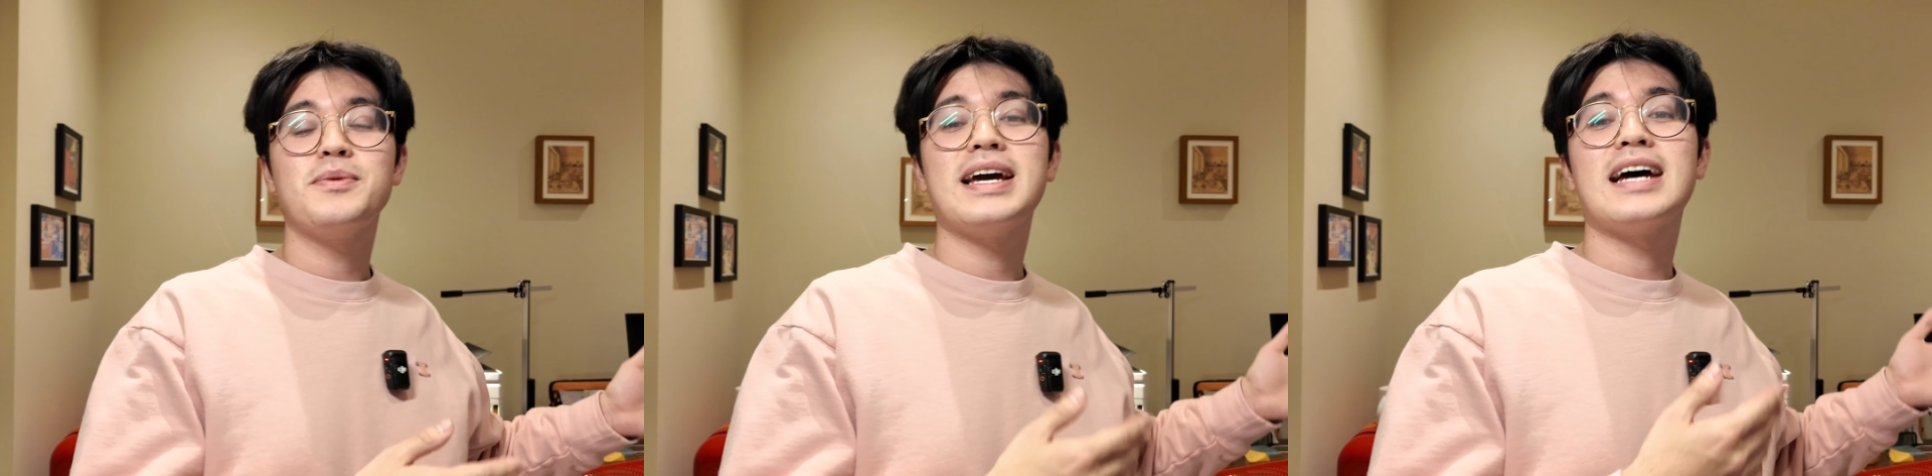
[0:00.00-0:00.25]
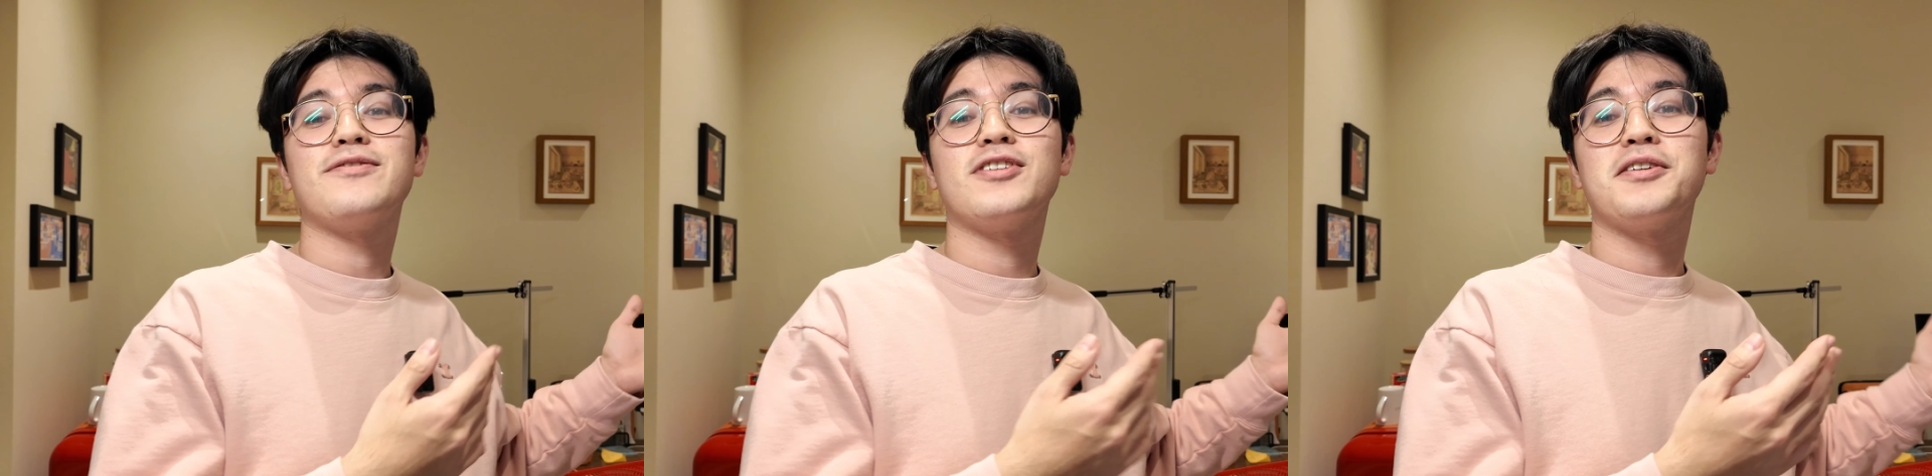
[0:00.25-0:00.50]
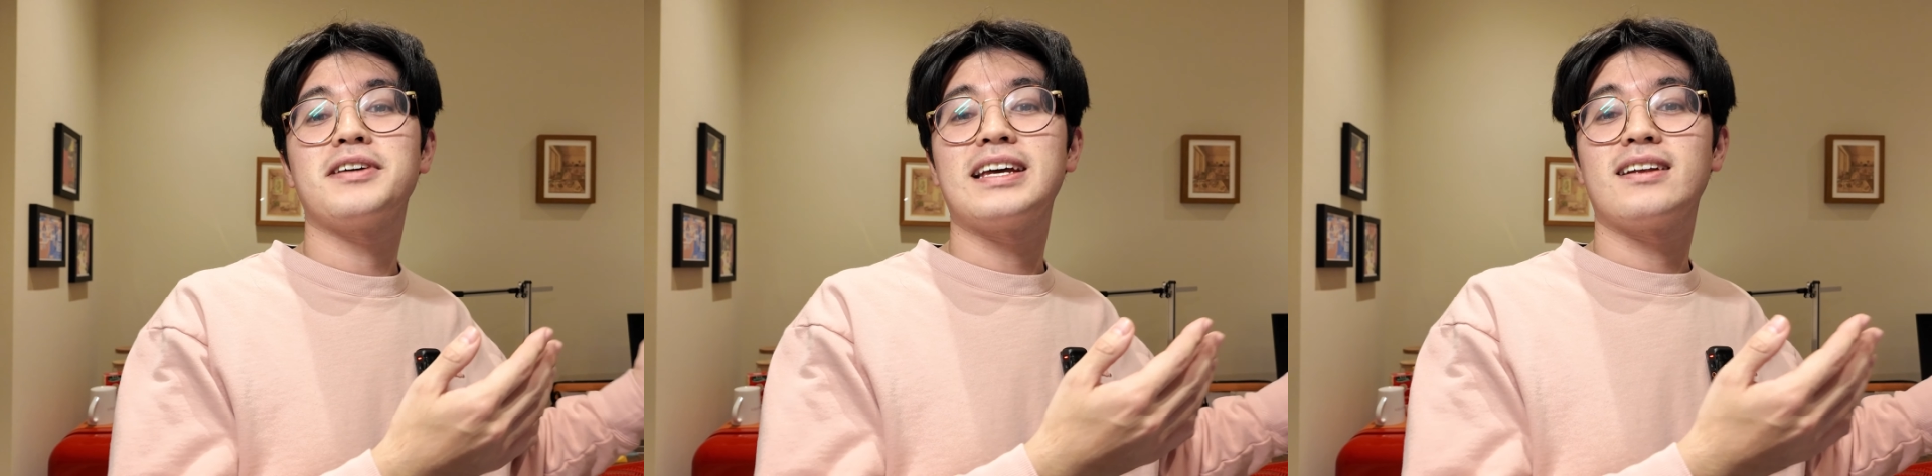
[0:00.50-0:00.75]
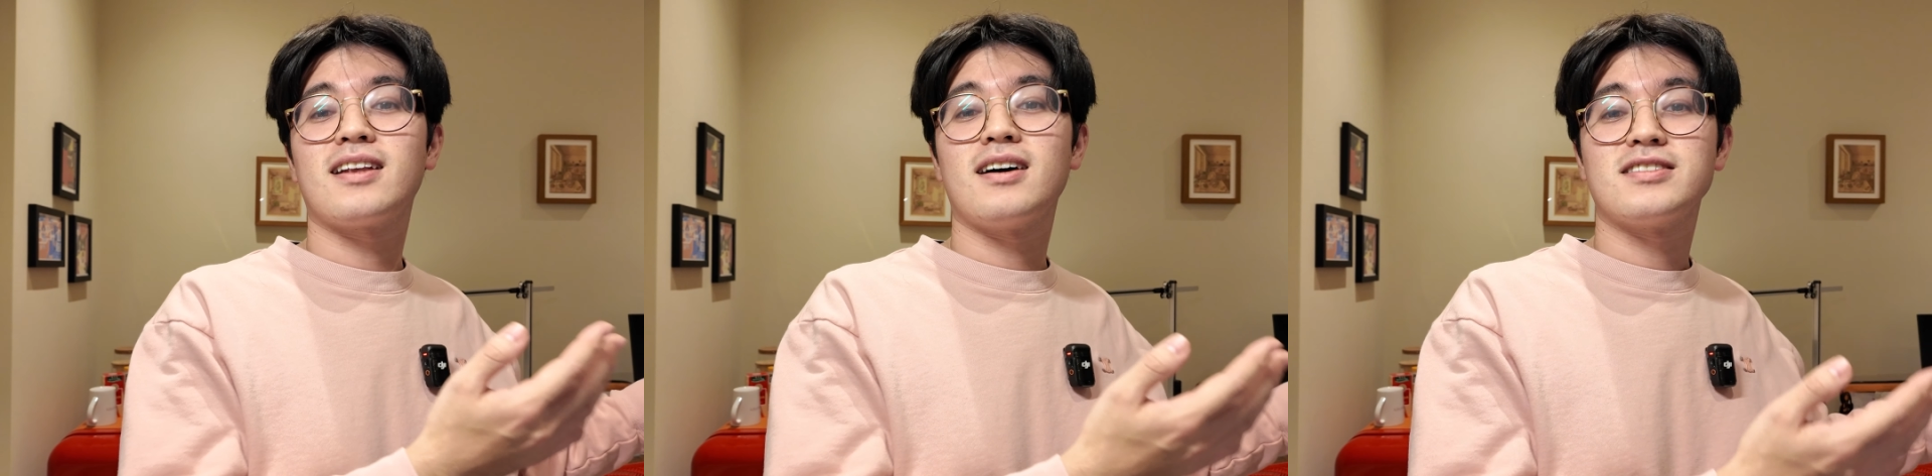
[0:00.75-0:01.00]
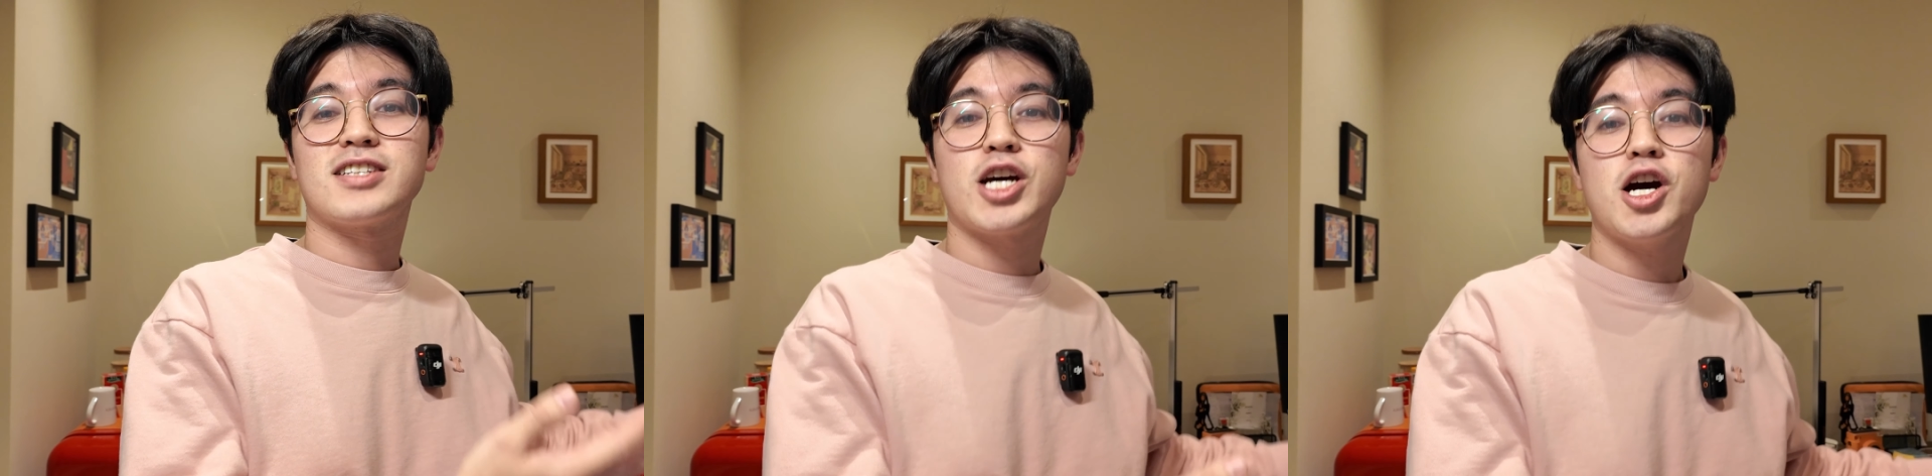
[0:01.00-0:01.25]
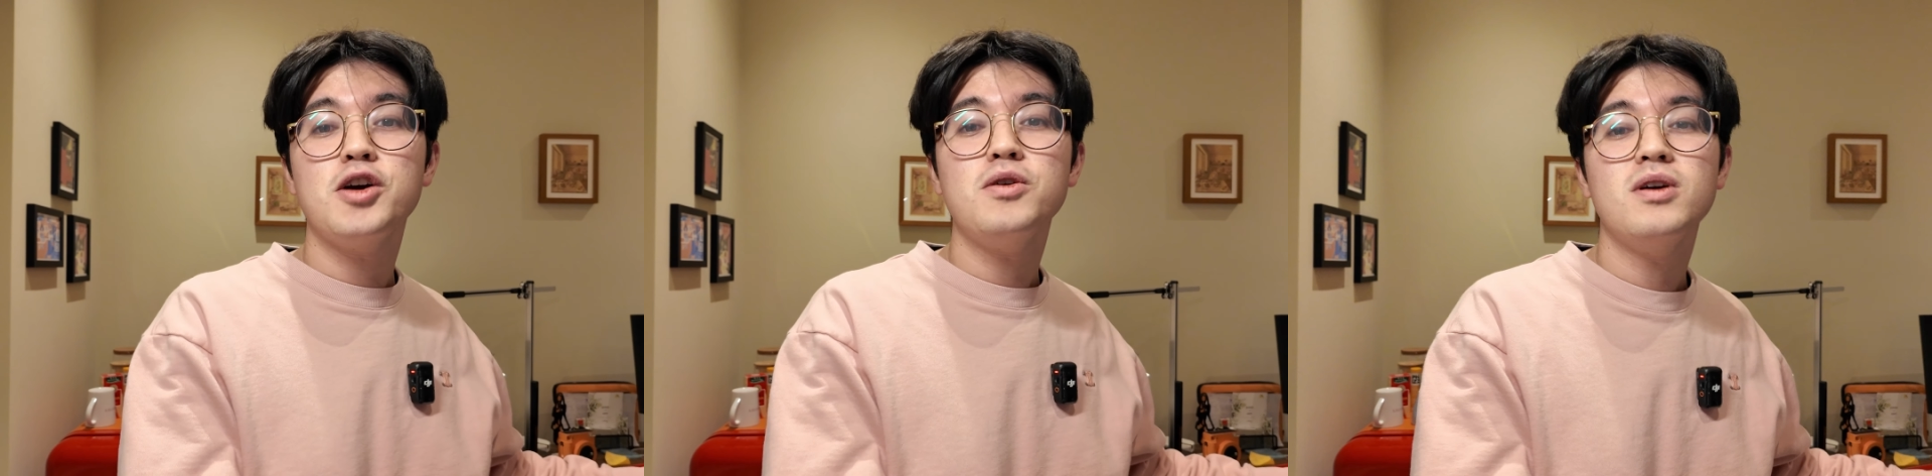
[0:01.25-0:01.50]
we had the Looking Glass
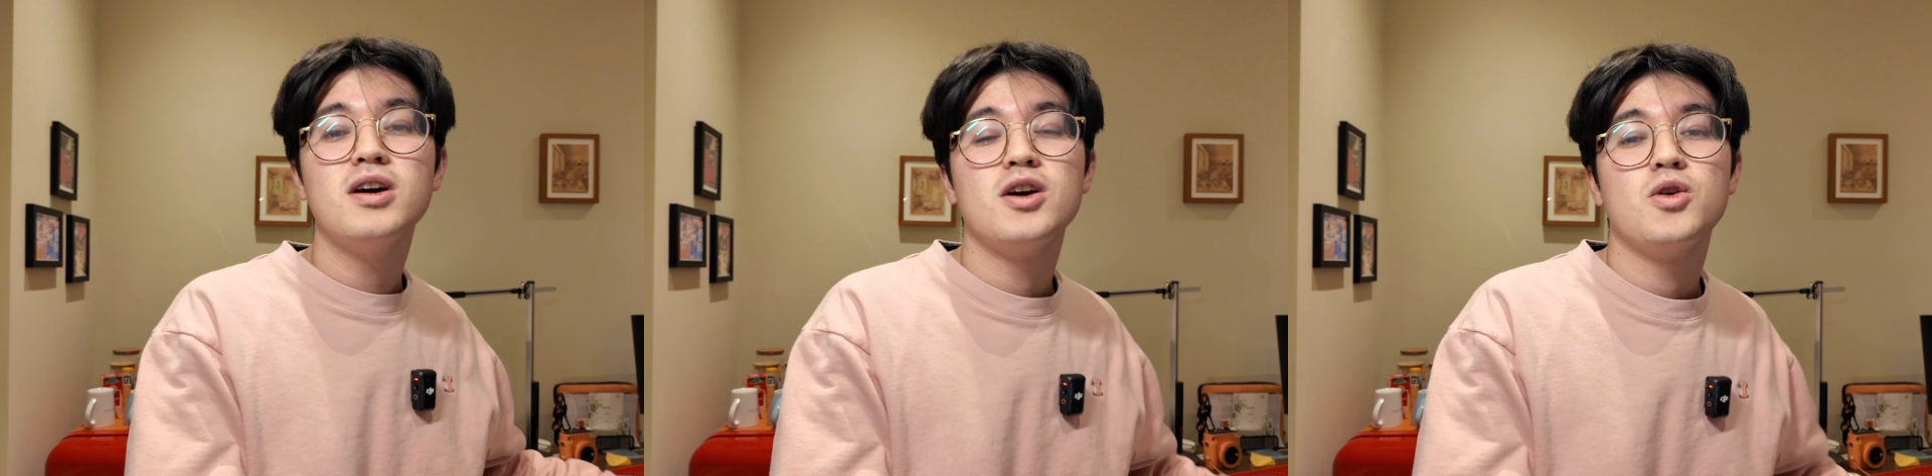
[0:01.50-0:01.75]
Go,